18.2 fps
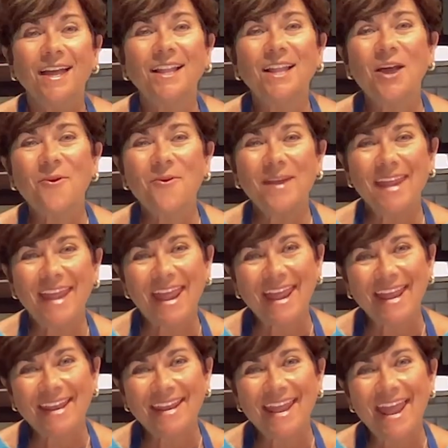Hello
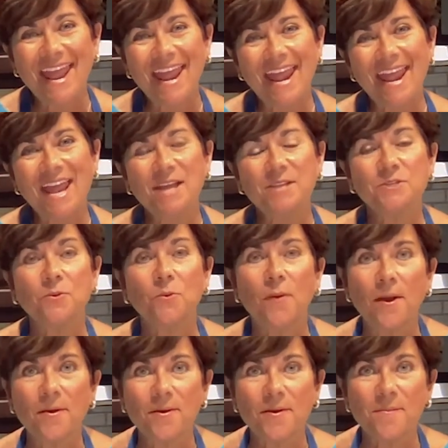again, and
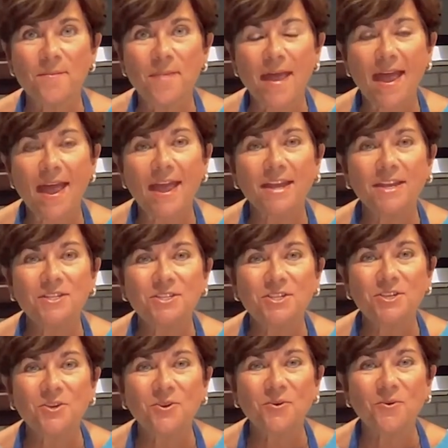welcome back
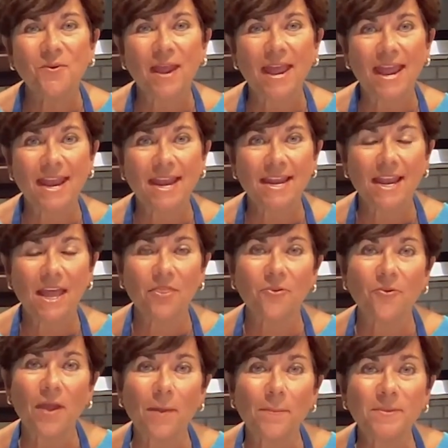to
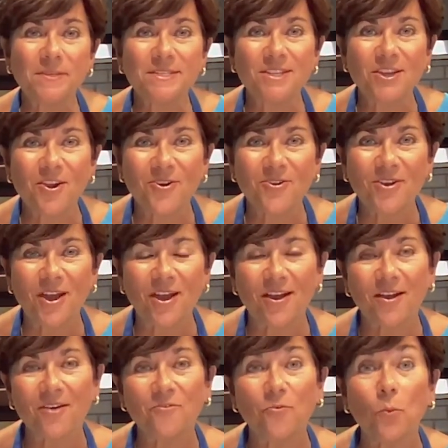another episode
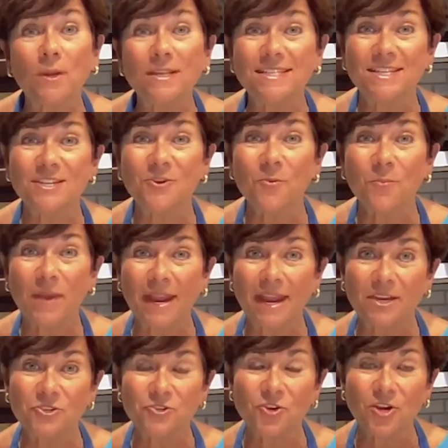of What's in Your
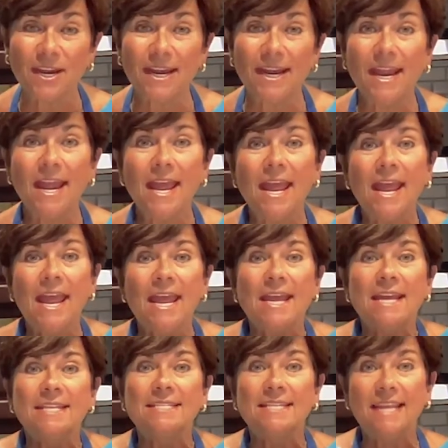Pantry.
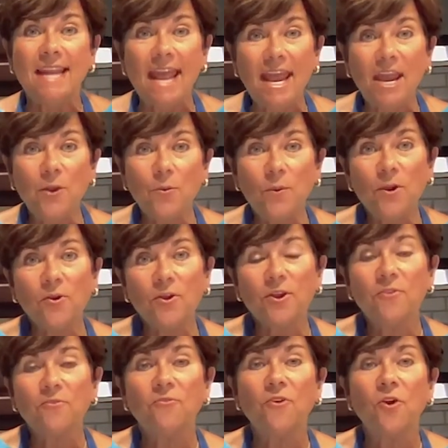Today we're
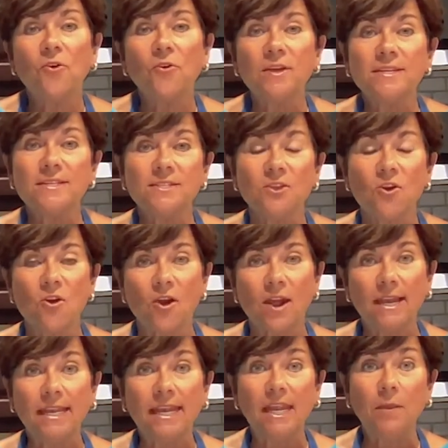going to focus
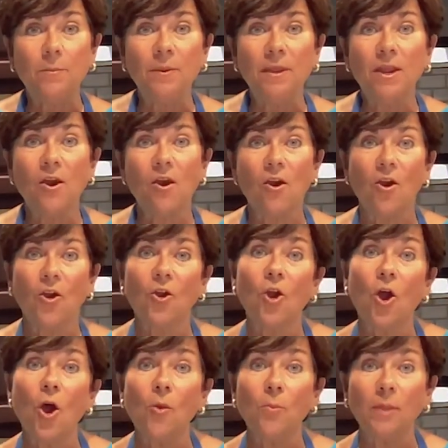on keeping our
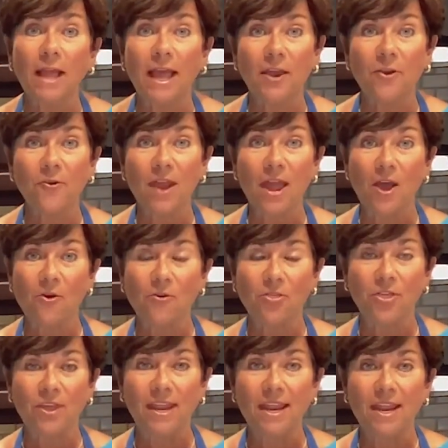gallbladder
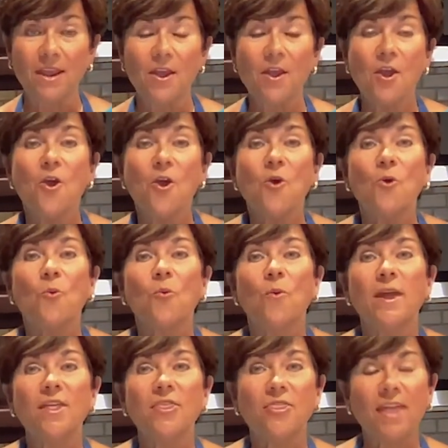healthy
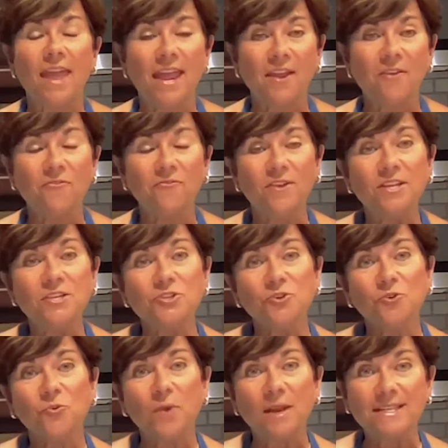with a
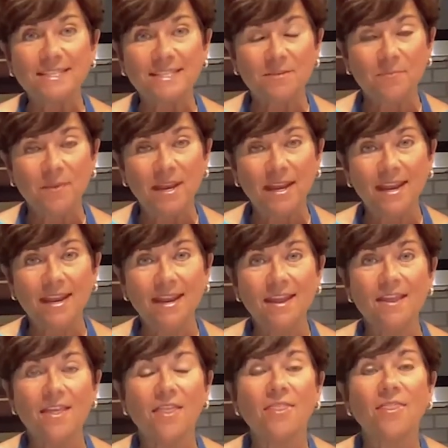feature
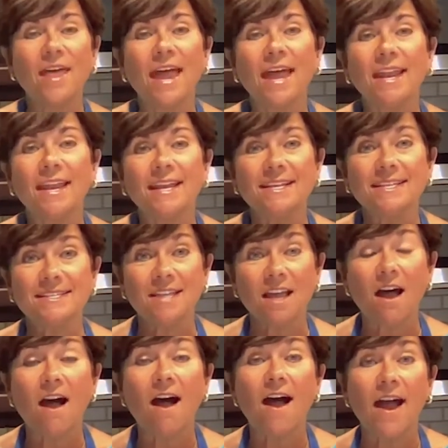recipe that
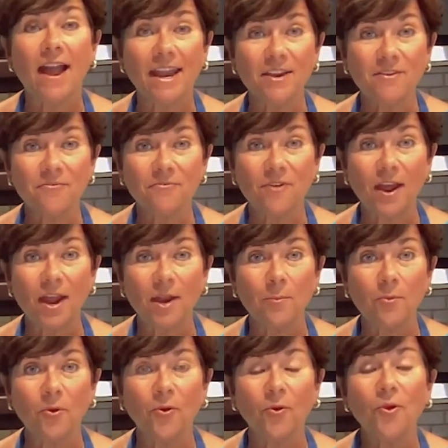is high in
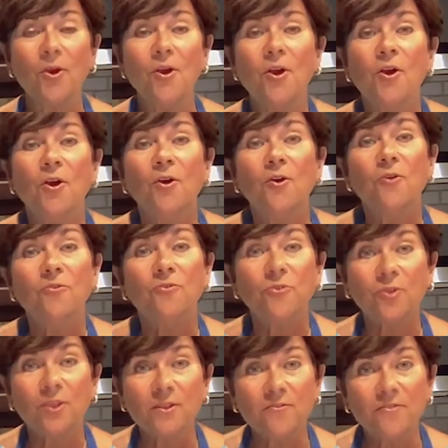fiber,
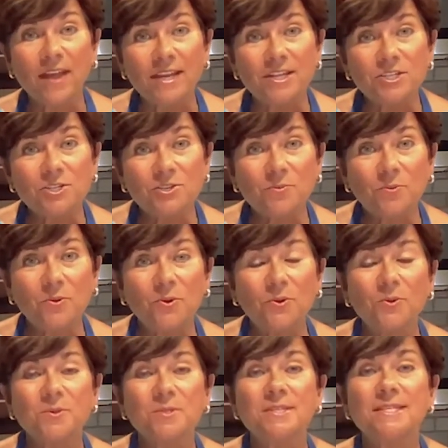full of
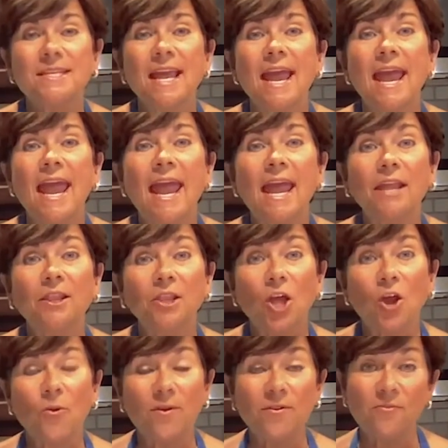vegetables, and
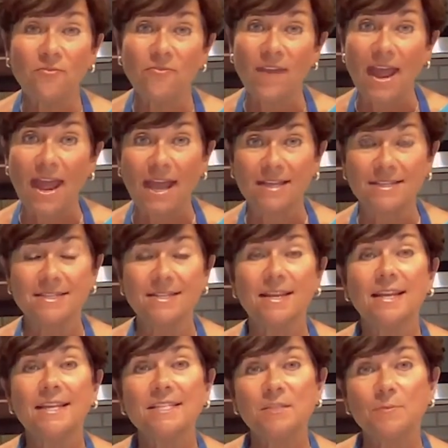low in fat,
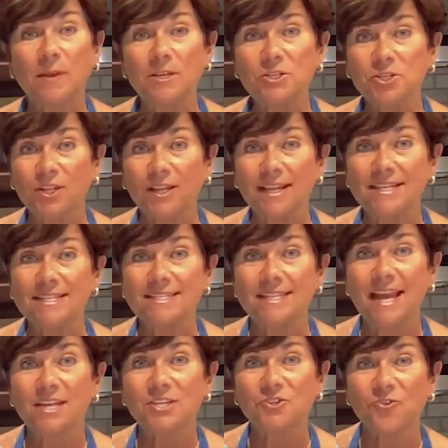especially
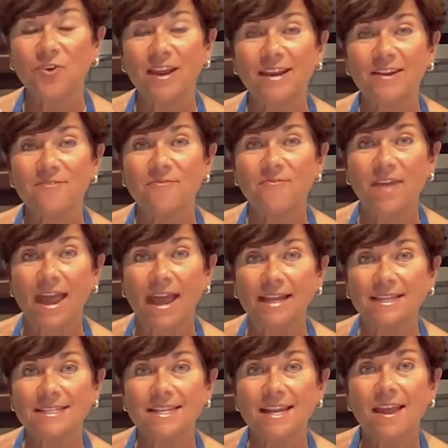saturated
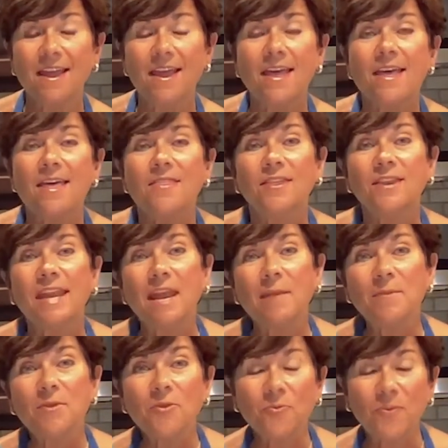fat. The
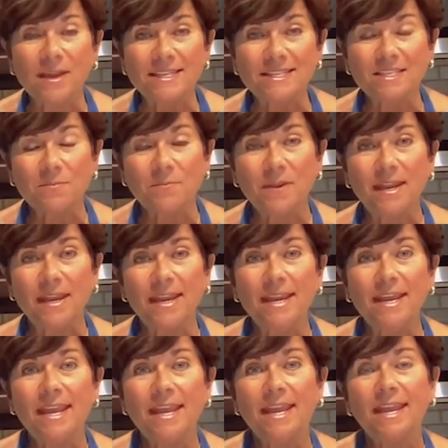name of the
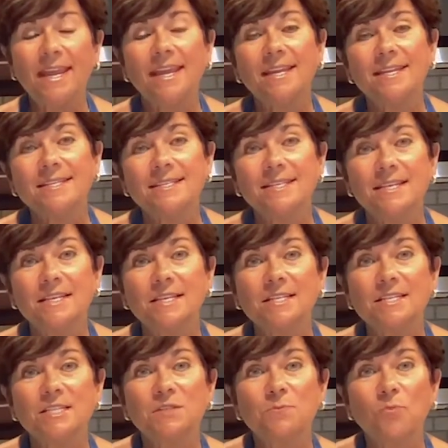recipe is
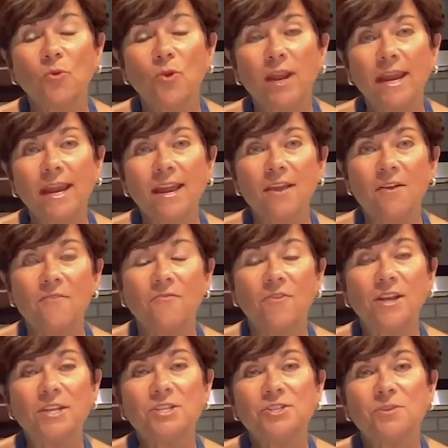Spring
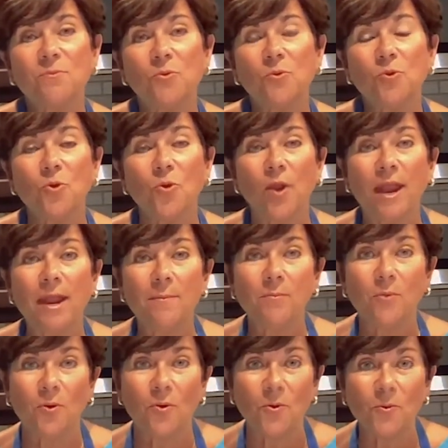Vegetable
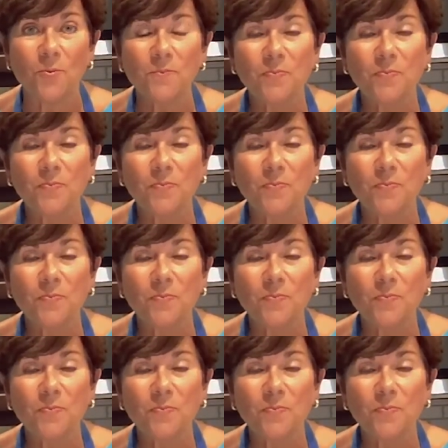Grain Bowl.